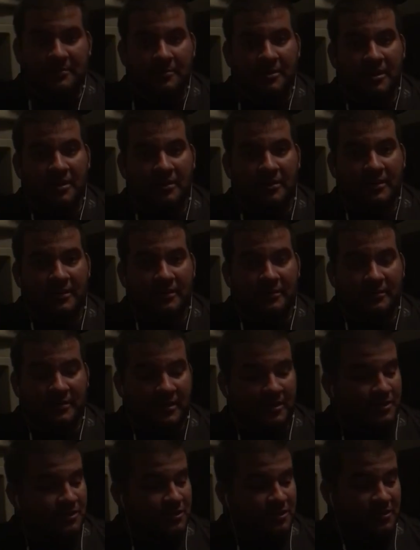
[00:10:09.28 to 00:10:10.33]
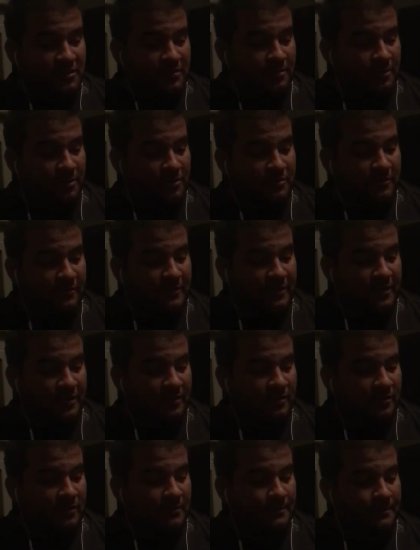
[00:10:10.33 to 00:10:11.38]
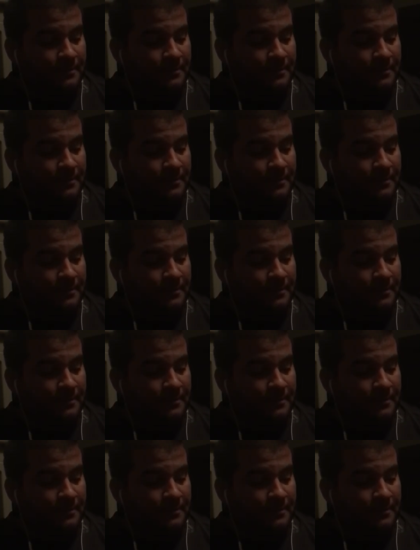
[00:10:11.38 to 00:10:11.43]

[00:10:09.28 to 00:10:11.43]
mile an hour, not just commercial vehicle.